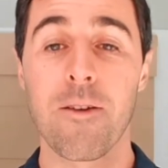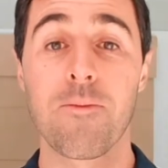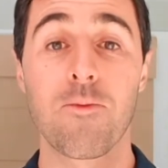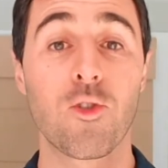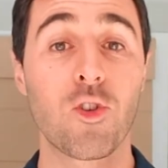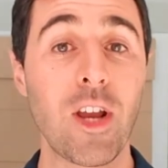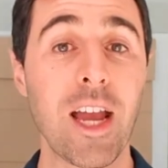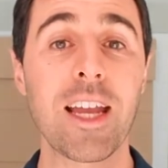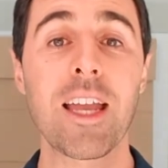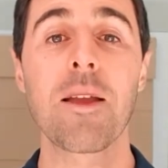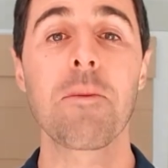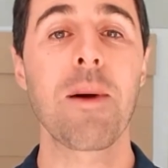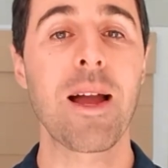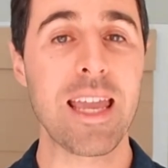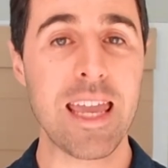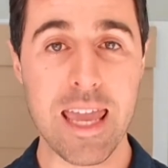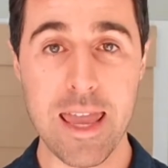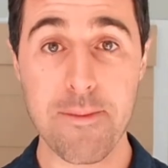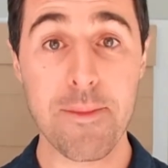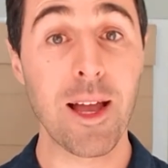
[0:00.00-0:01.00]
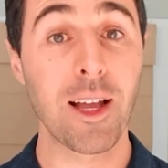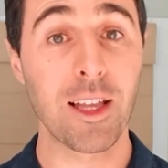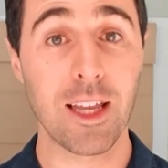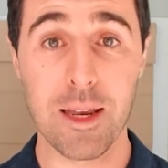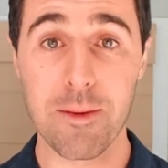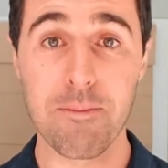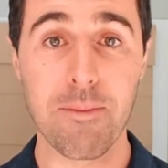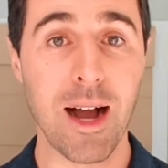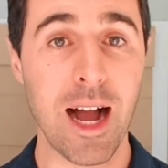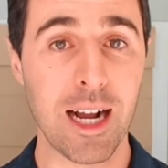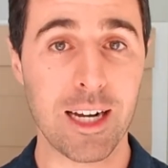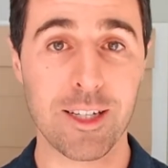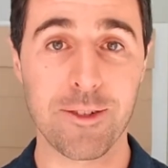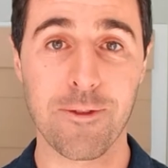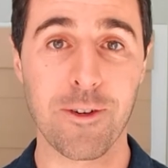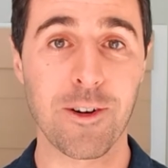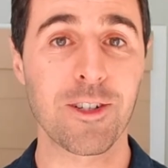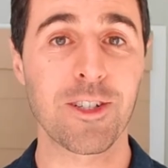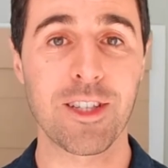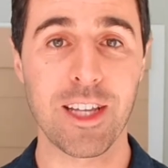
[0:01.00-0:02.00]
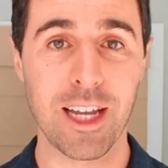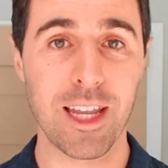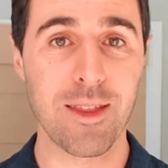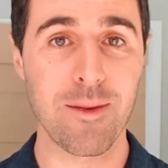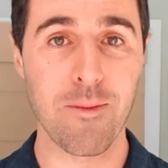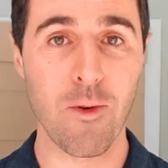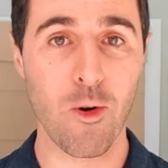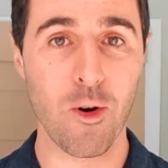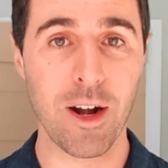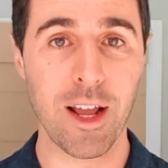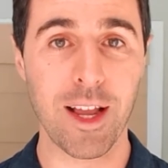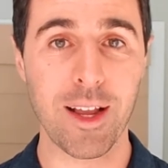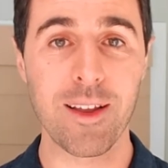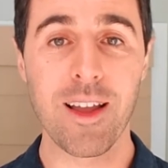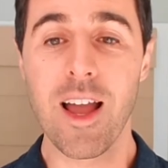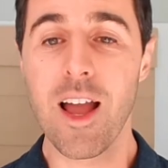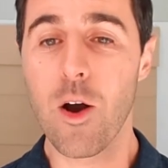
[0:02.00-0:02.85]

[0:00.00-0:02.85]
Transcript: checking my email inbox first thing in the morning.